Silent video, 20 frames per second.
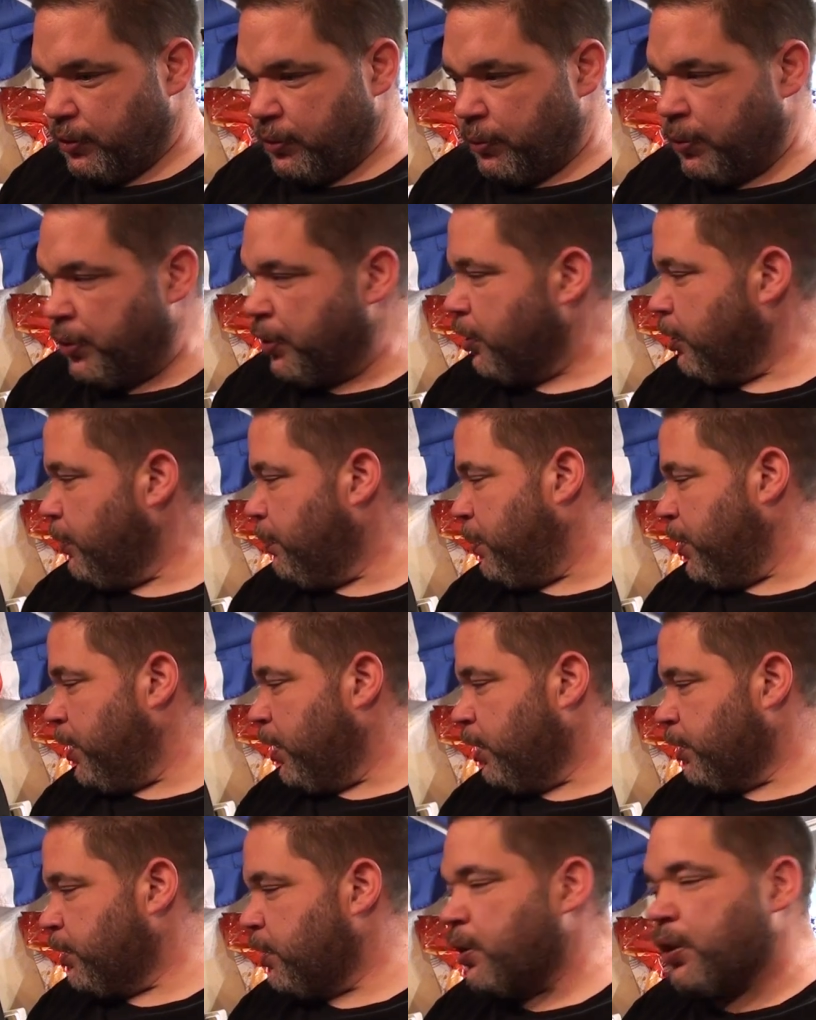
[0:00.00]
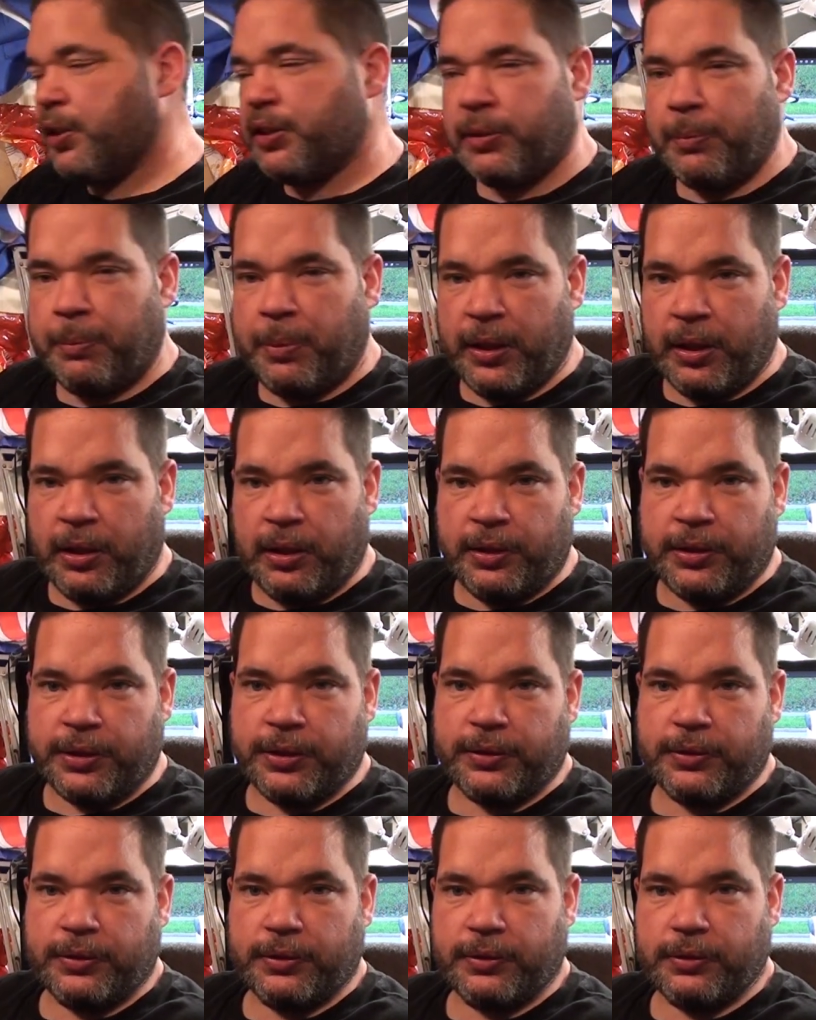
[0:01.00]
when I build, I like to build
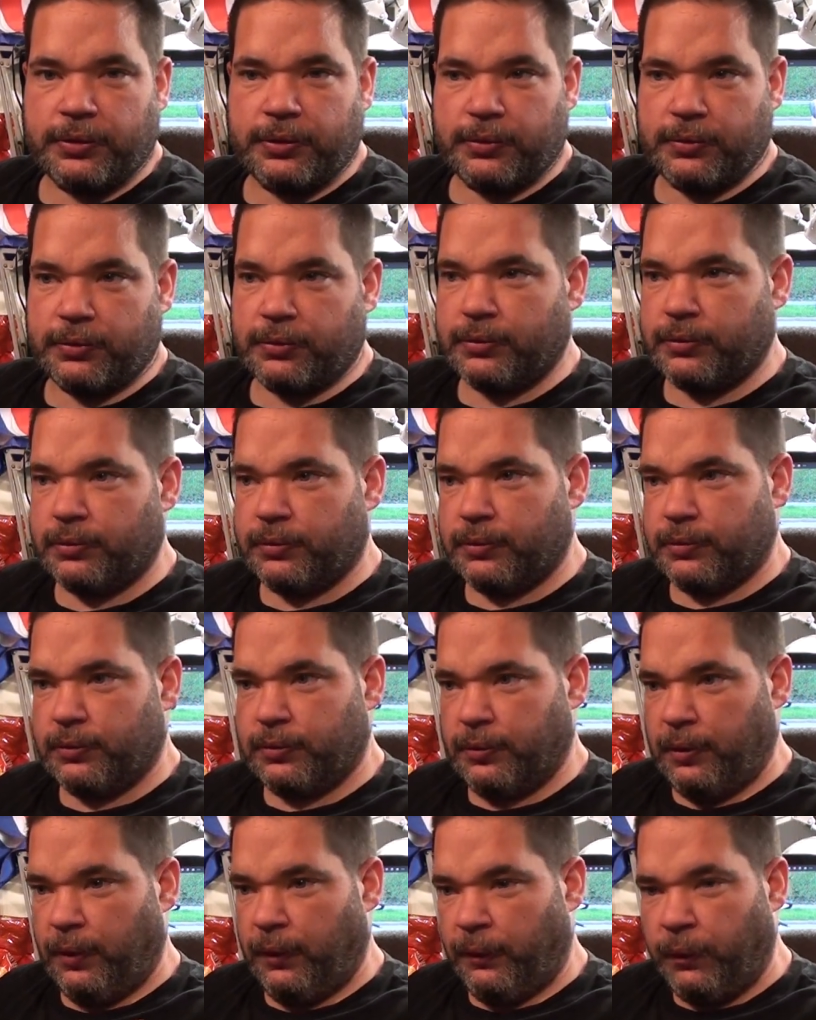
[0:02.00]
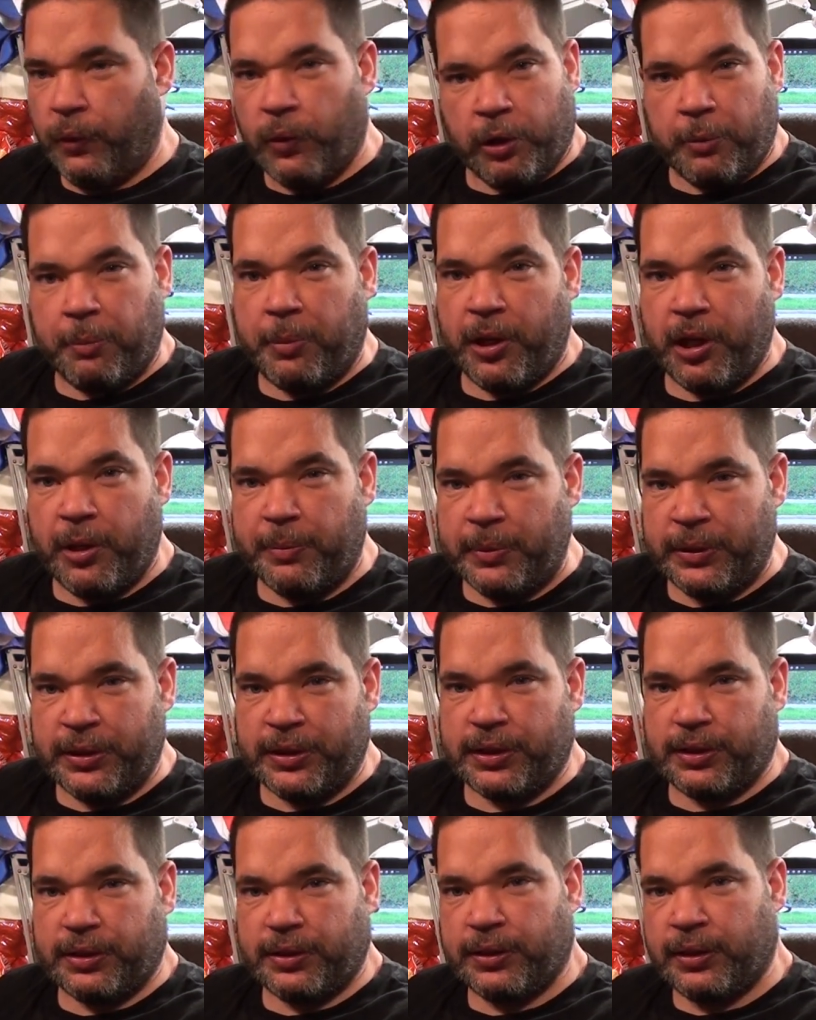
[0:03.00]
for a
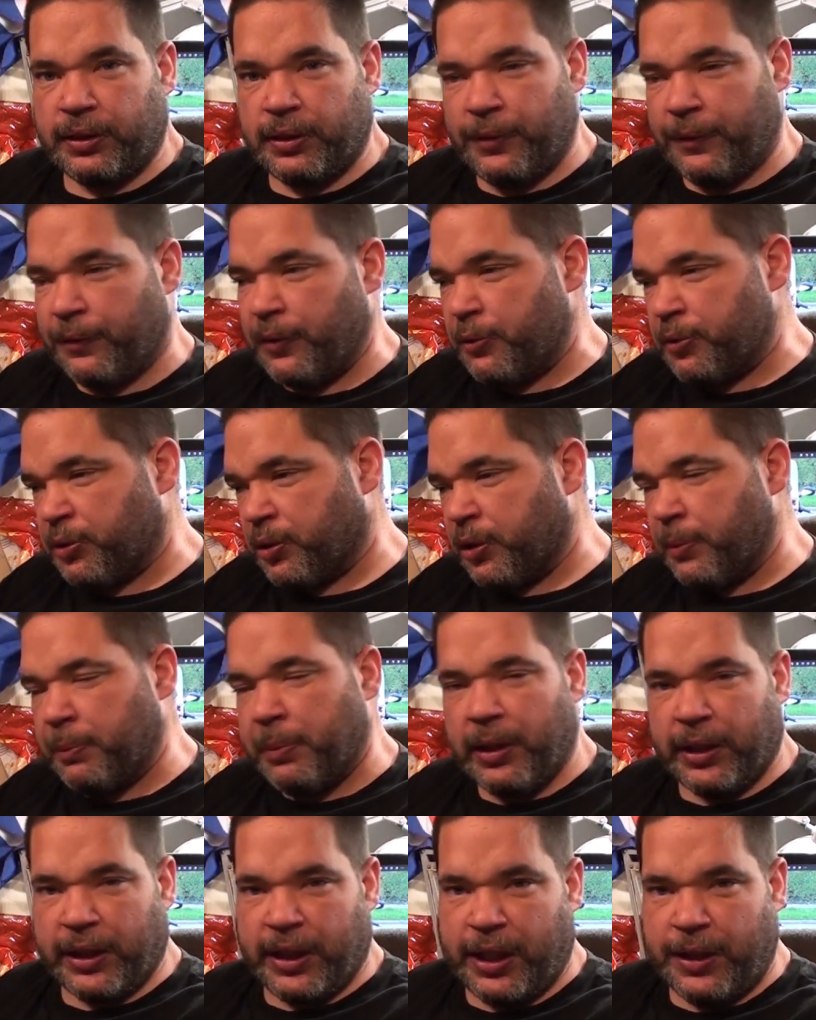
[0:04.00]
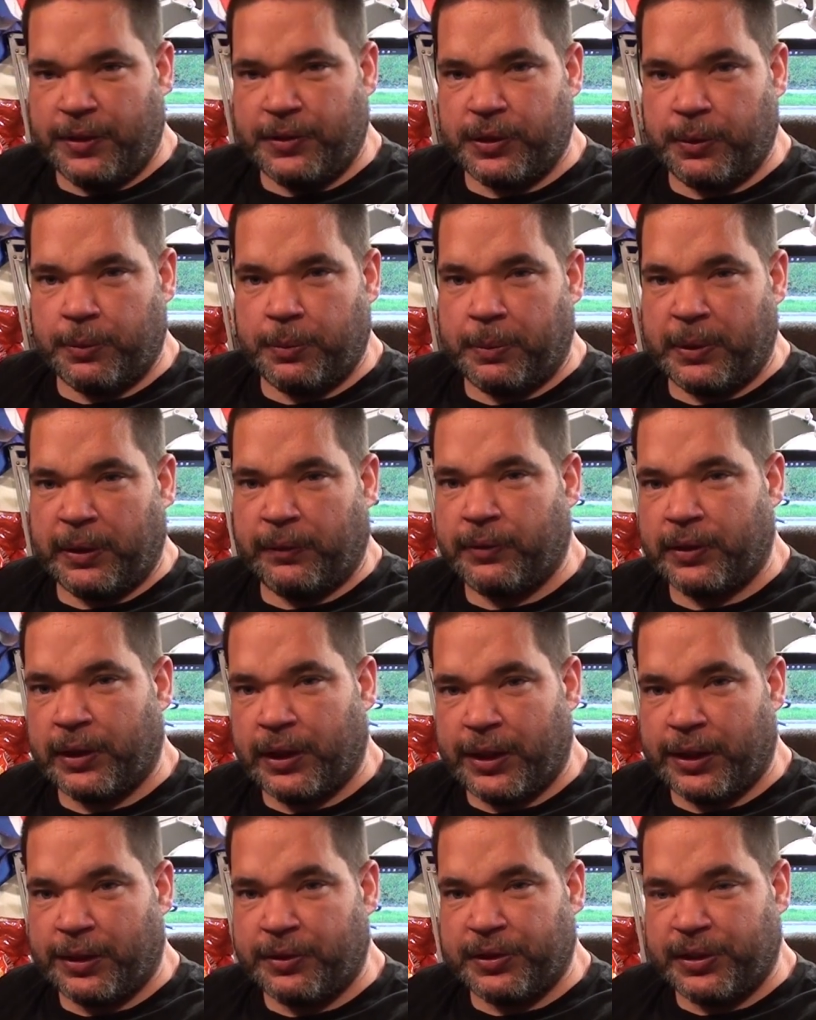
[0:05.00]
purpose. You know, if I was going to build a house, it would be for the
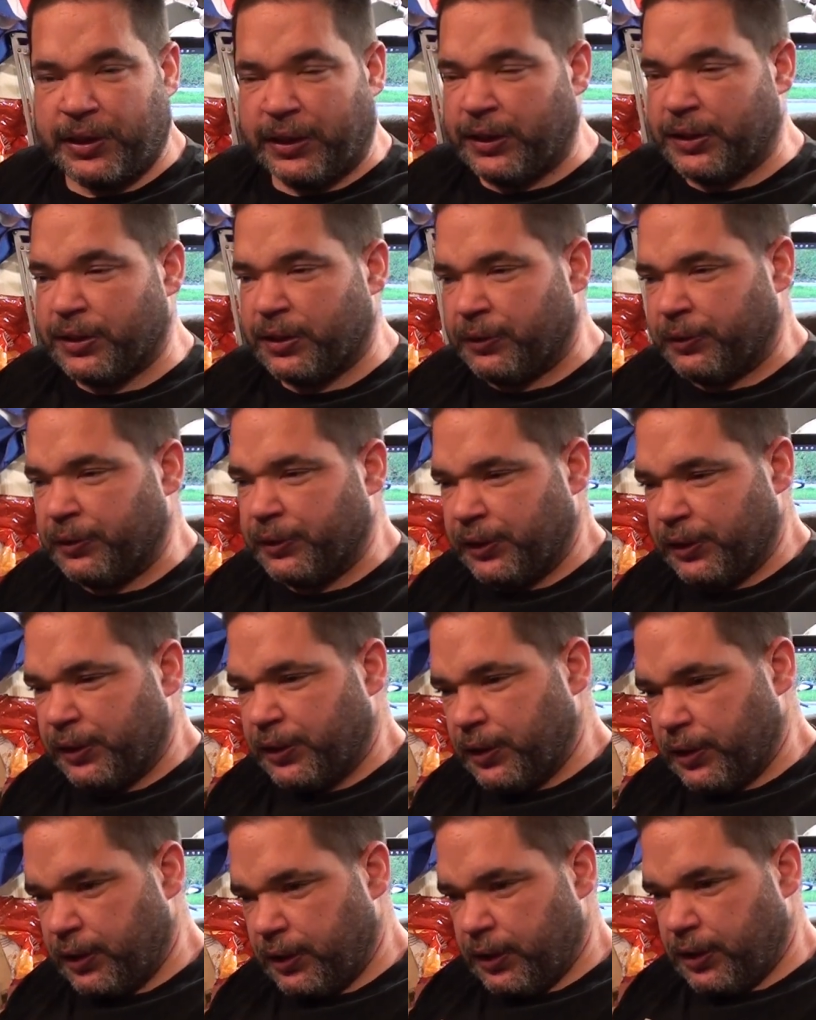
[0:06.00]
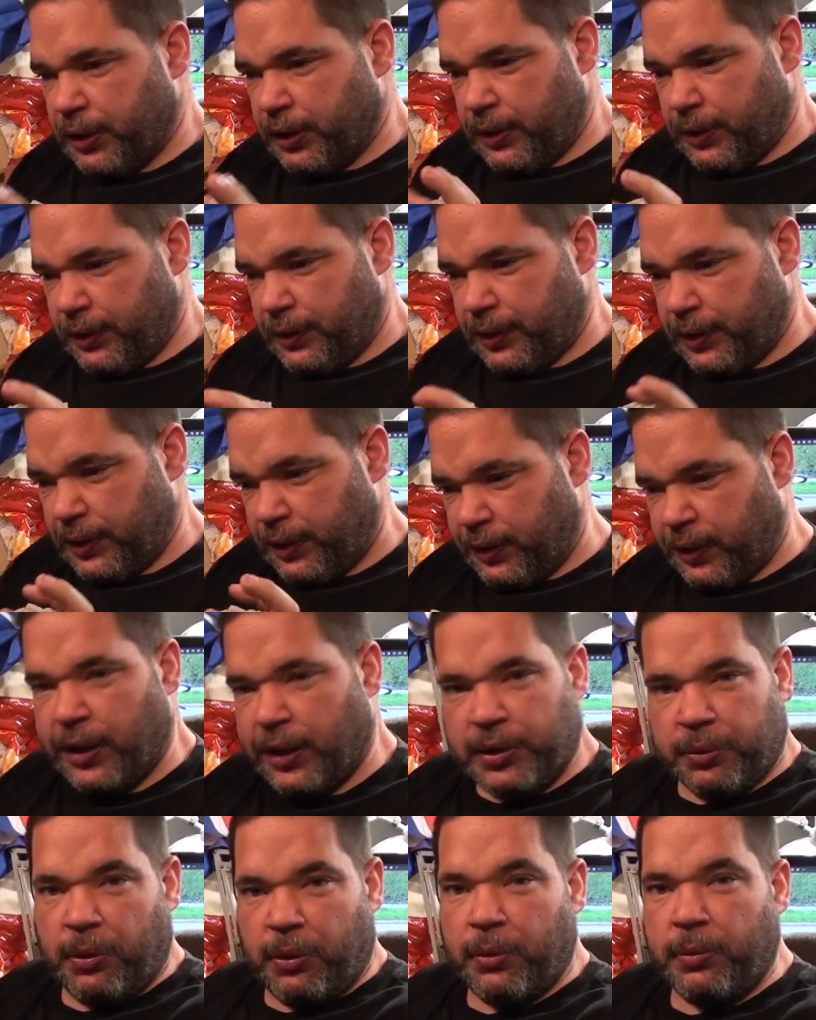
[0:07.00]
Lego City. So
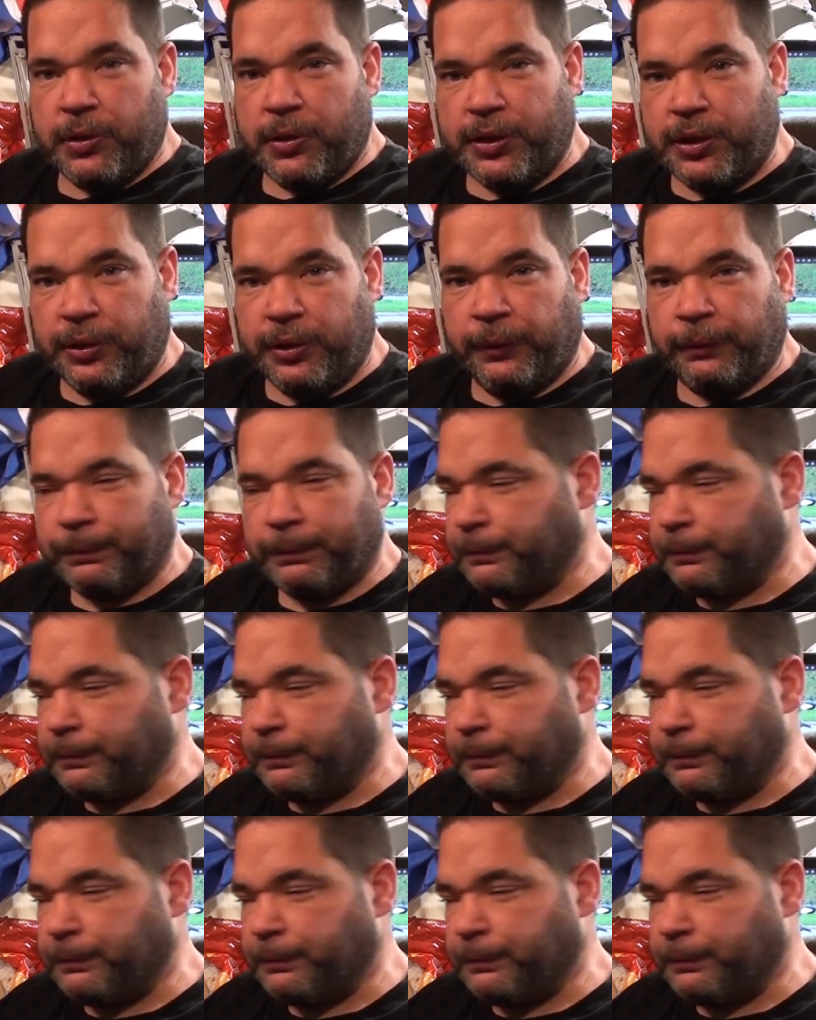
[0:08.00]
that's what I want to do.